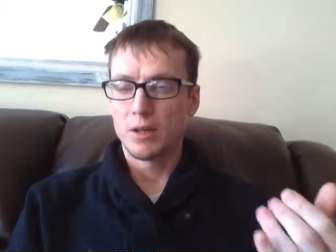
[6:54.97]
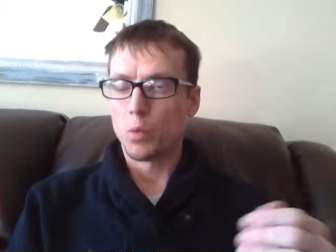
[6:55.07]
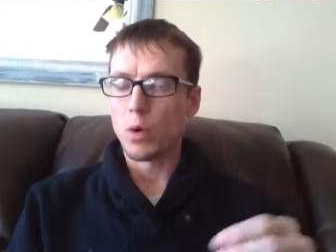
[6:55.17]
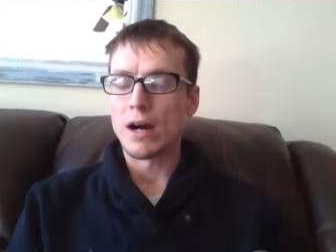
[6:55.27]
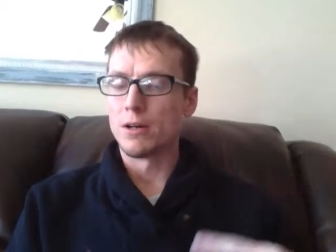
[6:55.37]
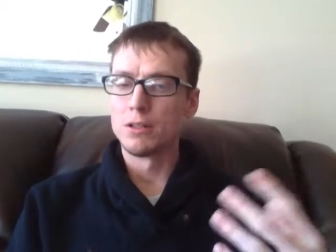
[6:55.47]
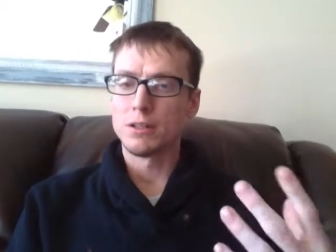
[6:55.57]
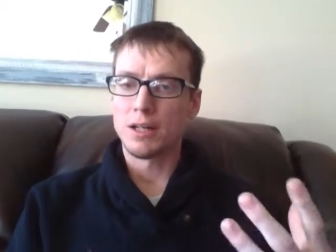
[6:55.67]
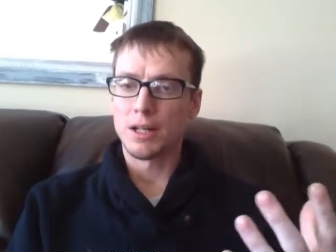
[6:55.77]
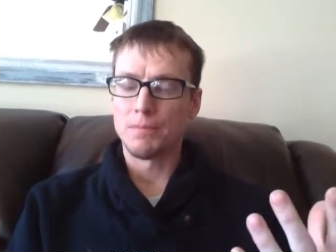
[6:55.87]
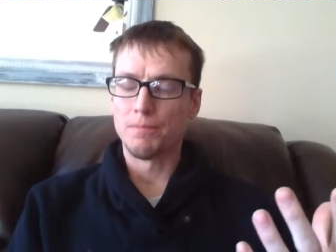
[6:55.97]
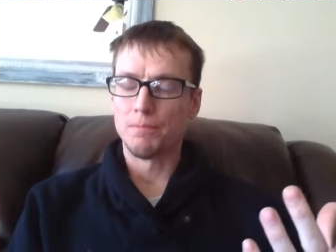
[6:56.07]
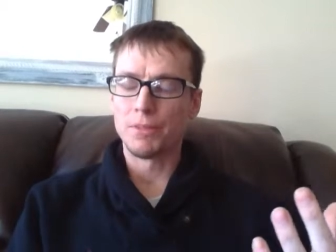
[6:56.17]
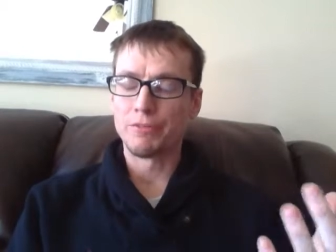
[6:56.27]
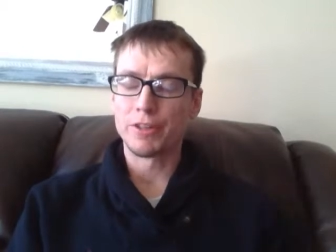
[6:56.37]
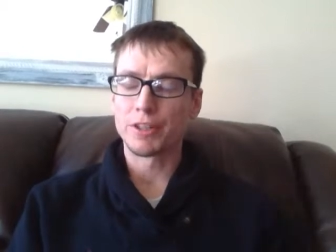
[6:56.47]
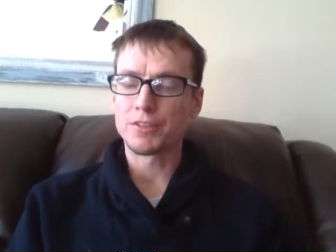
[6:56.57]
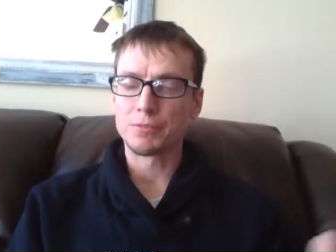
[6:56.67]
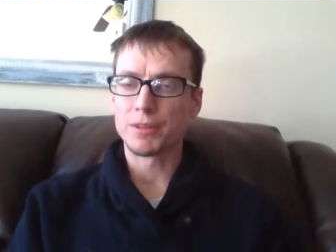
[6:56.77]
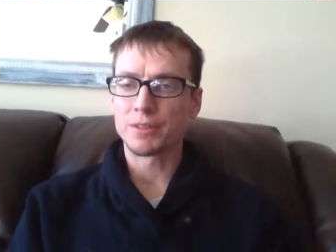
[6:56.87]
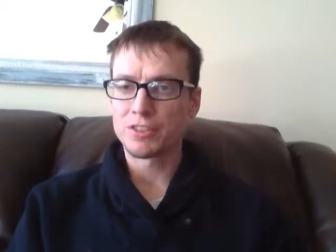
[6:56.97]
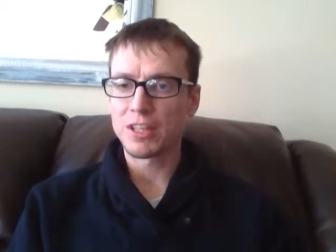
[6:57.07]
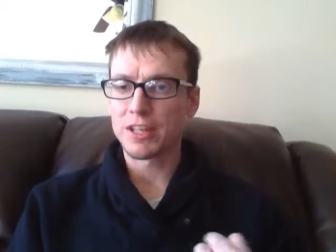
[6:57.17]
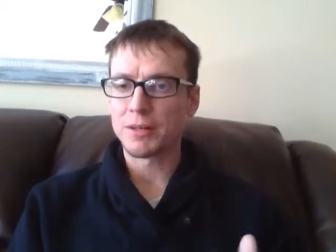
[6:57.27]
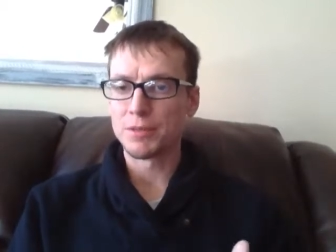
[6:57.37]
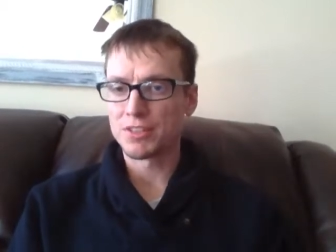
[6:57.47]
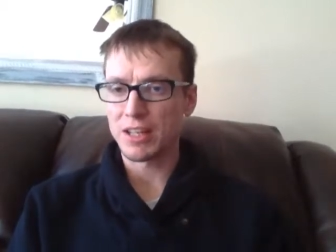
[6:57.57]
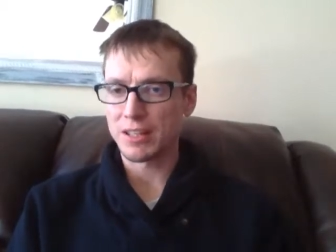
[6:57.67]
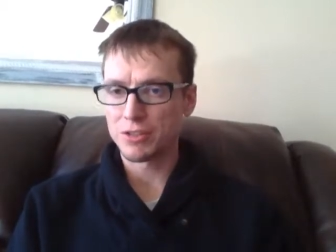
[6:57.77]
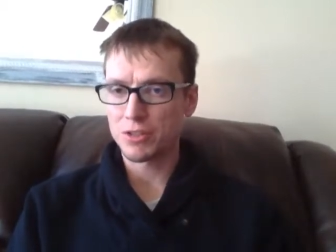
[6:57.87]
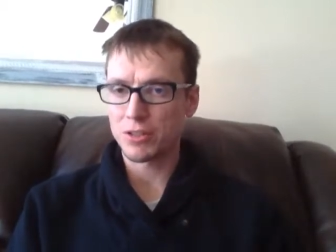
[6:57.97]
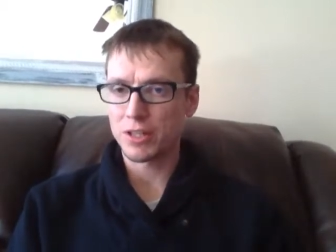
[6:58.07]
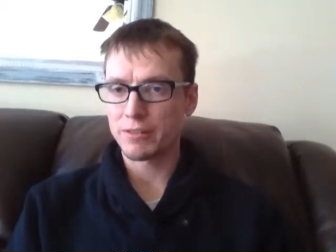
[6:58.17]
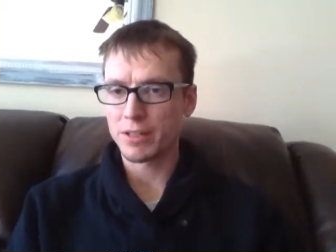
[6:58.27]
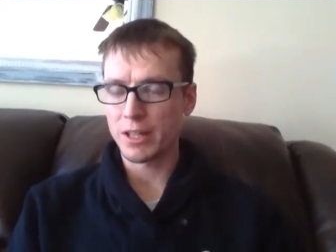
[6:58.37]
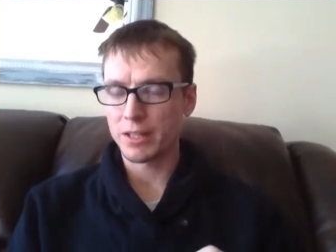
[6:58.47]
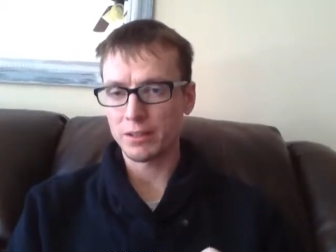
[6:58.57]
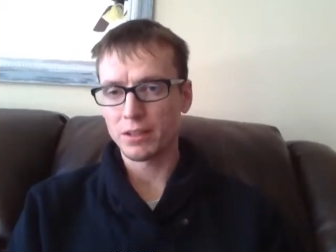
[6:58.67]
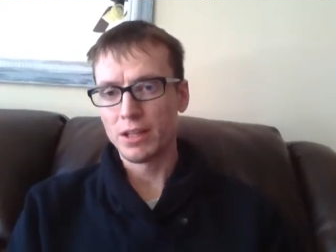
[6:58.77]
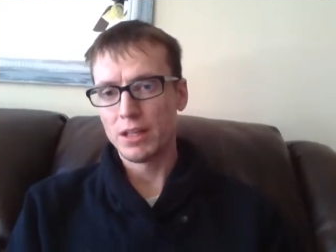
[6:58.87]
while the fungus is being set up inside the tree, you've got